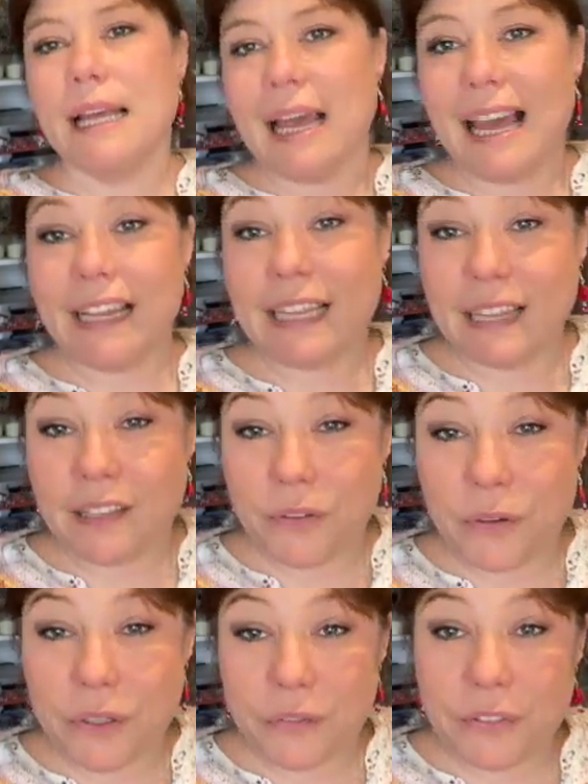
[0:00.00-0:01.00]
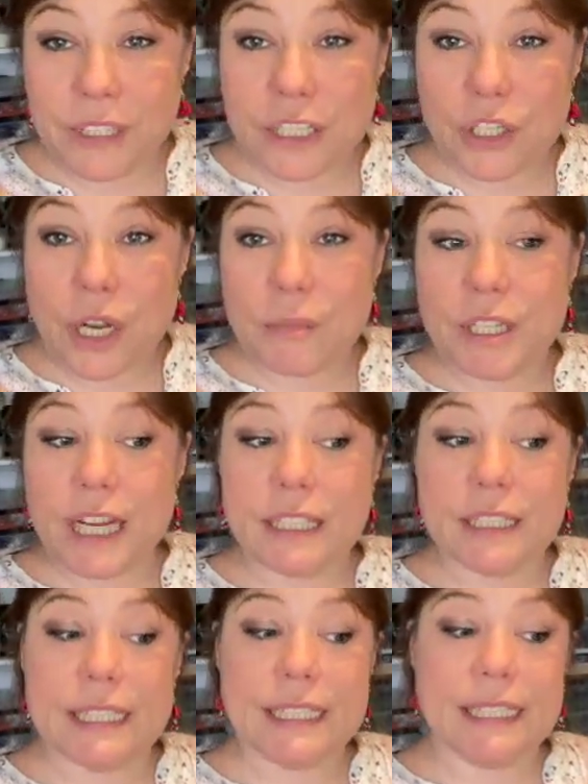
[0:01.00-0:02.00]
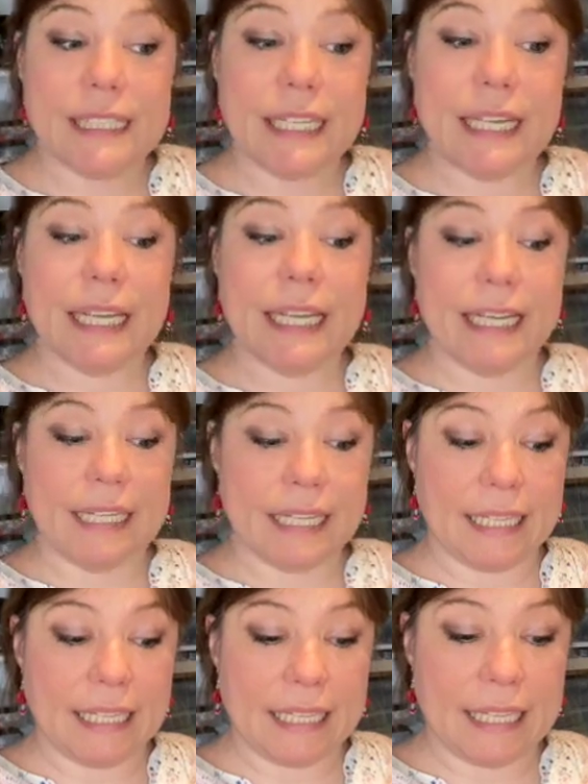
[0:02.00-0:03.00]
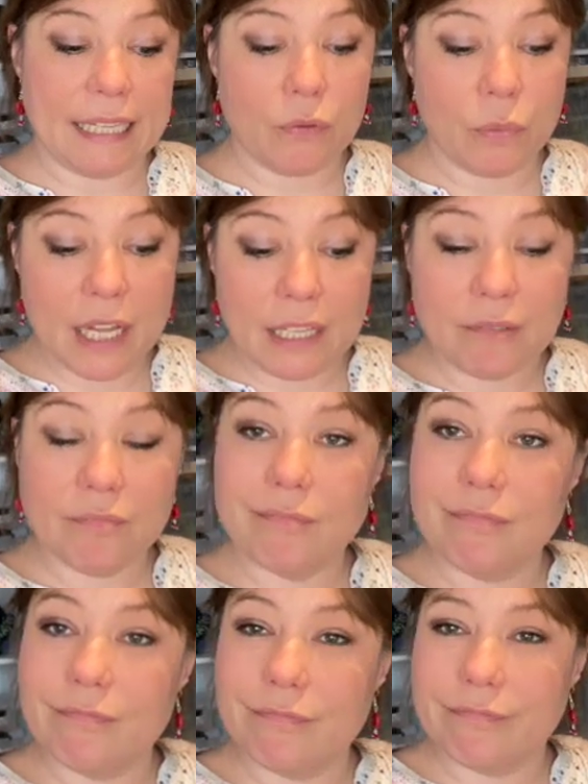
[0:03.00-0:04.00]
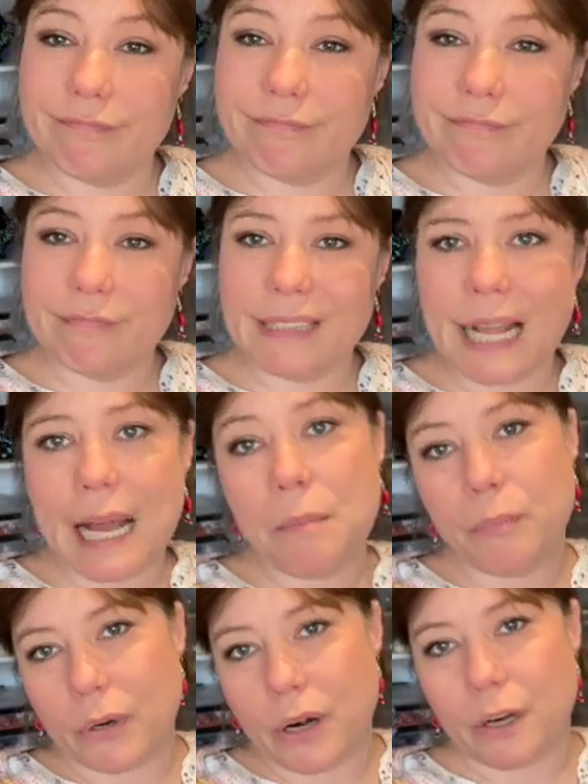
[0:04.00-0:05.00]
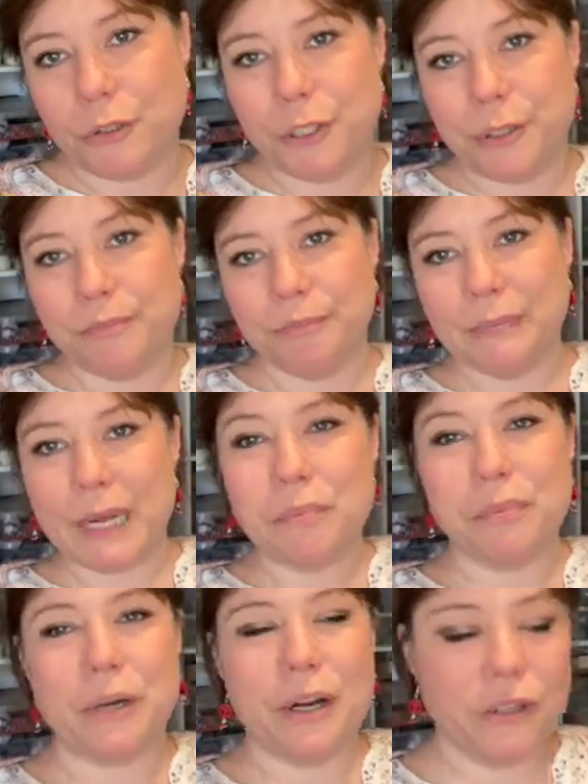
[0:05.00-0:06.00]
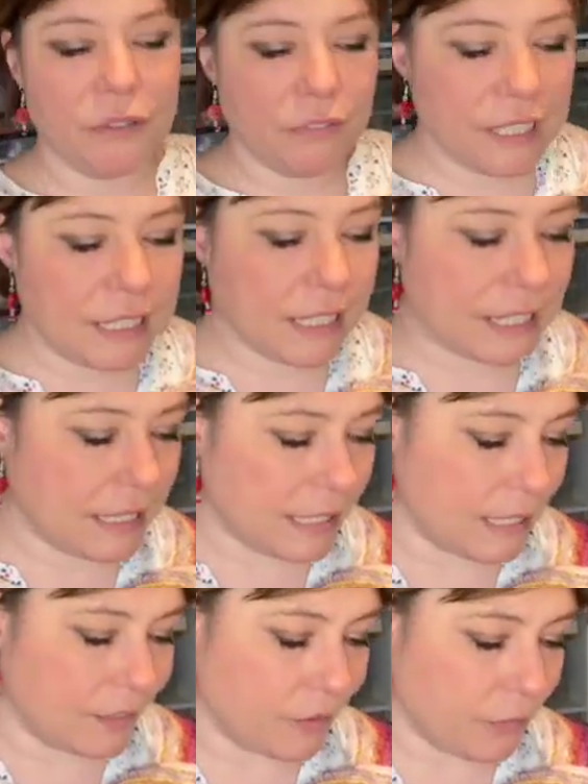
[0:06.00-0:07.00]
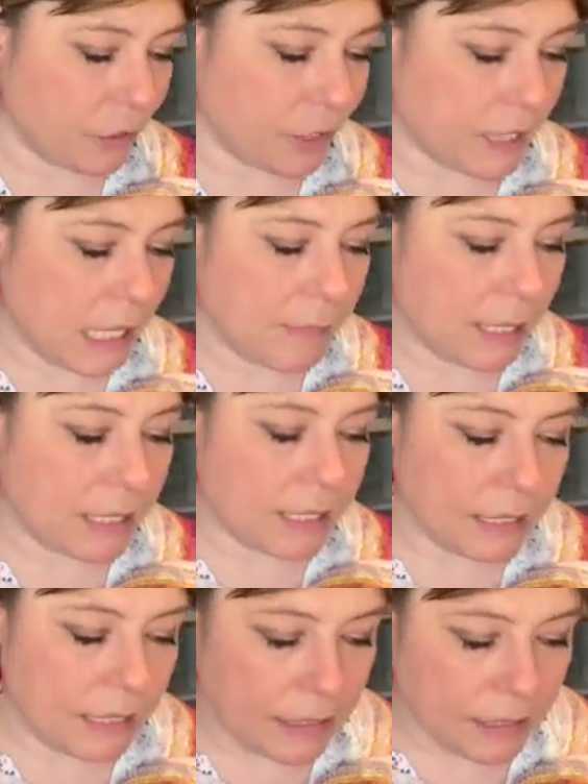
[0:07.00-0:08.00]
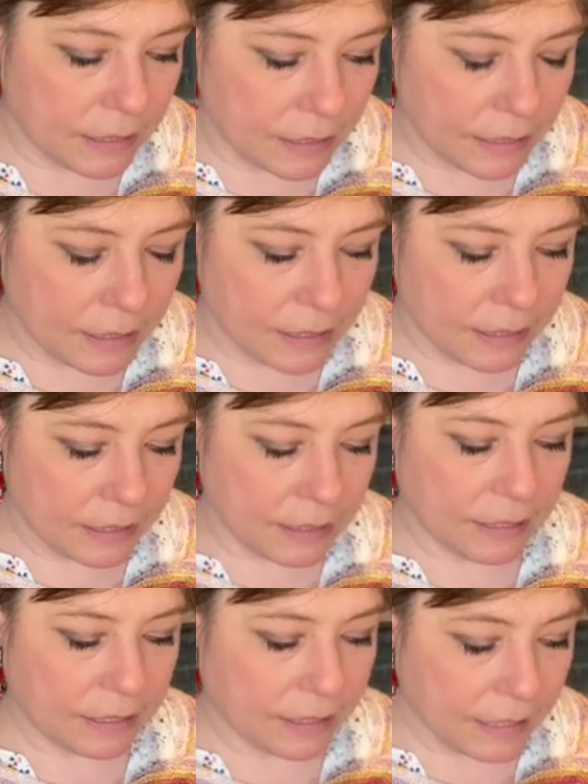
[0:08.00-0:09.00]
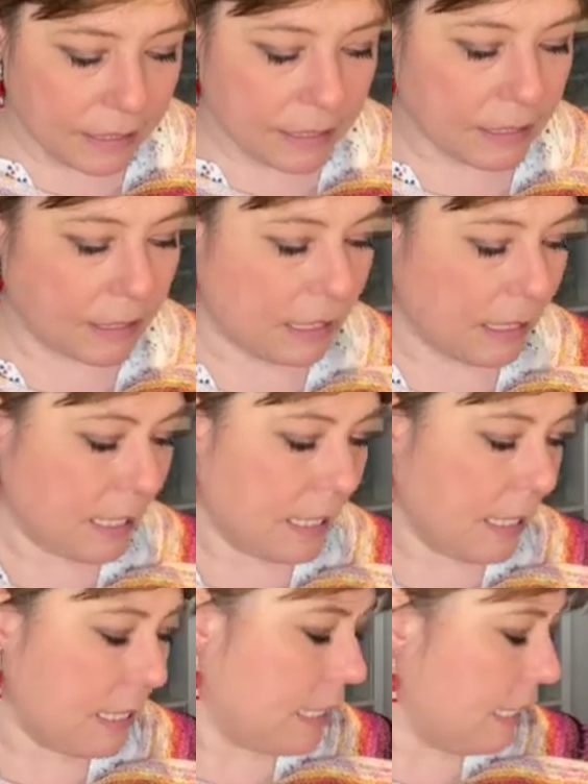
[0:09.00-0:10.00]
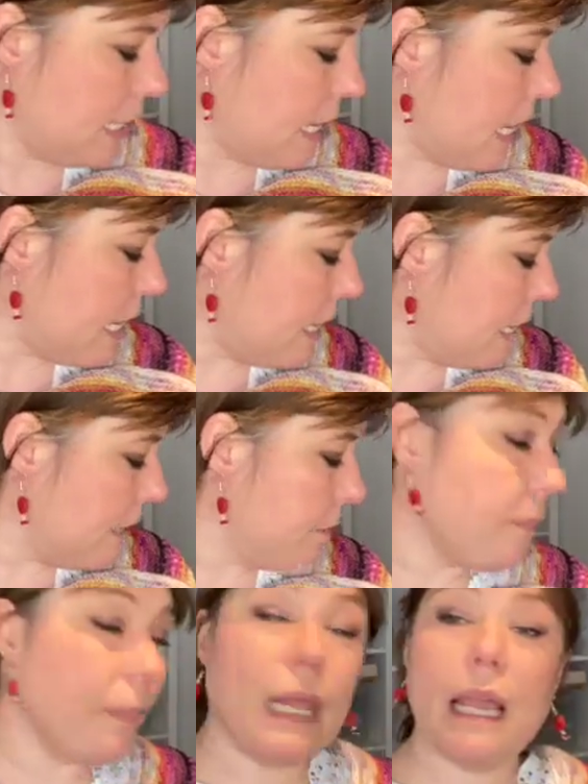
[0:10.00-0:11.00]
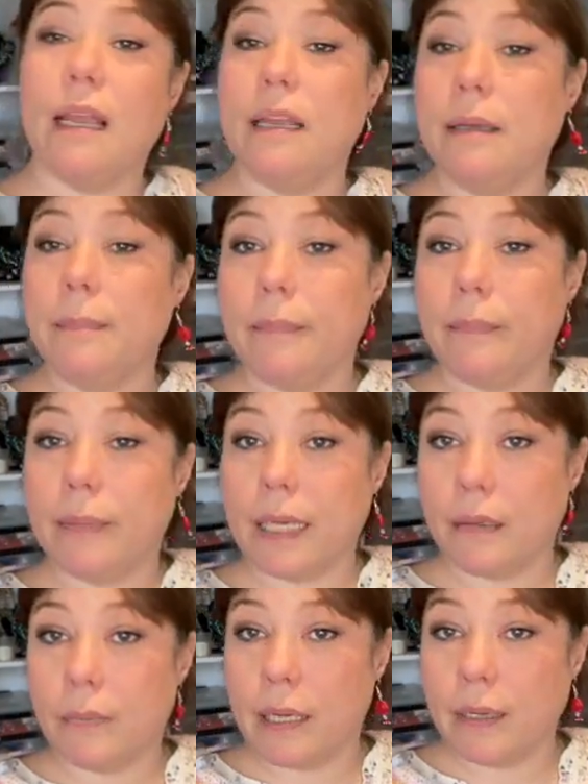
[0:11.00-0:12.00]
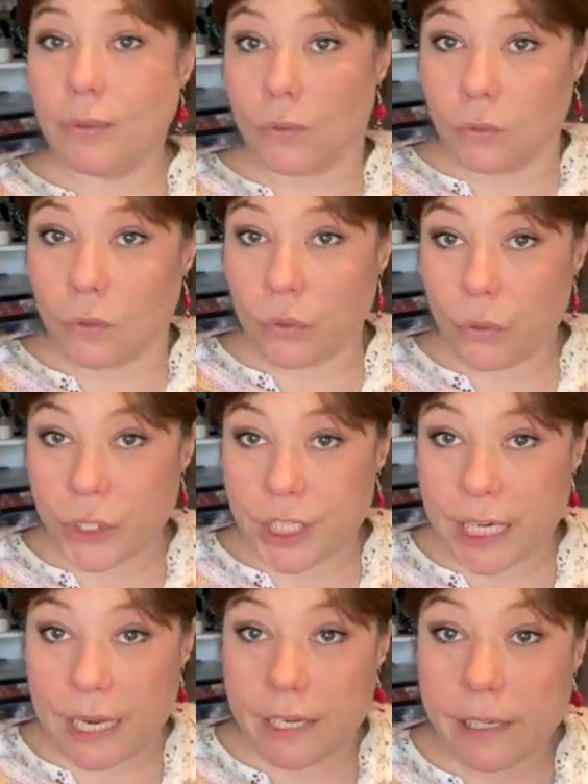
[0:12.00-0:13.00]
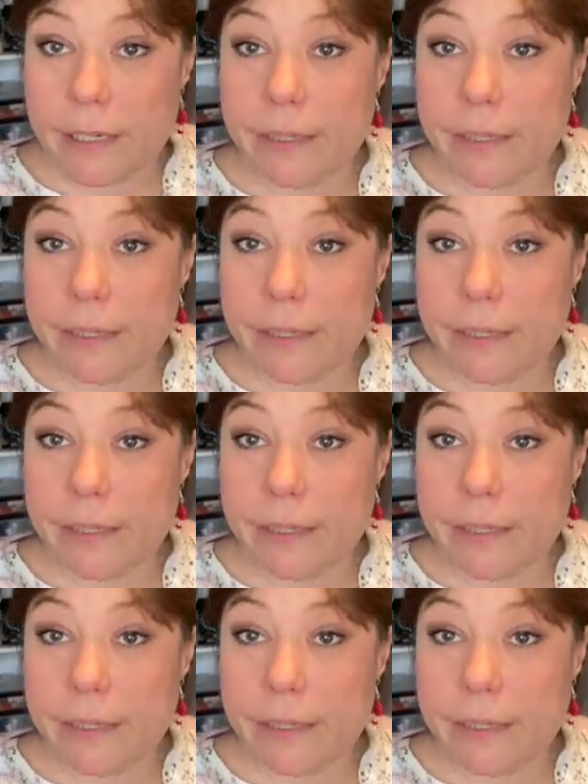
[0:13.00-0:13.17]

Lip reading: And then the third finished object. Well, I'm proud. I'm proud of it. It is the first time I did this. I made my own crochet